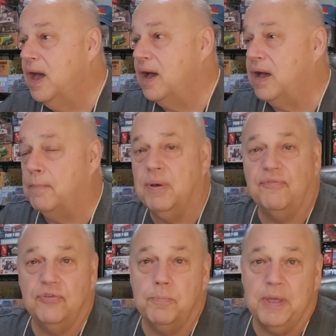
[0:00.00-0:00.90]
But a
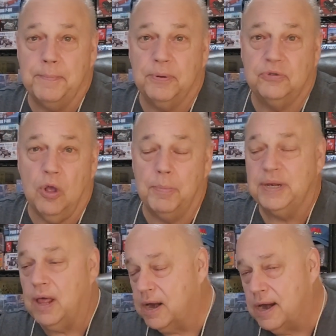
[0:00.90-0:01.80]
few people told me,
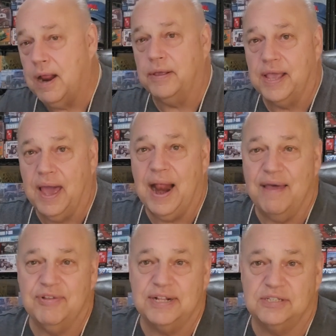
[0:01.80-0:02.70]
no, you got to
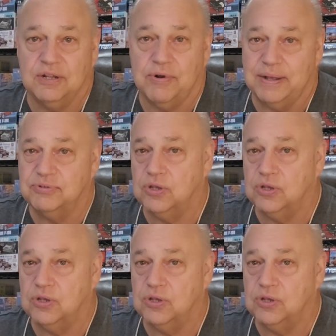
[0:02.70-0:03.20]
have an Instagram.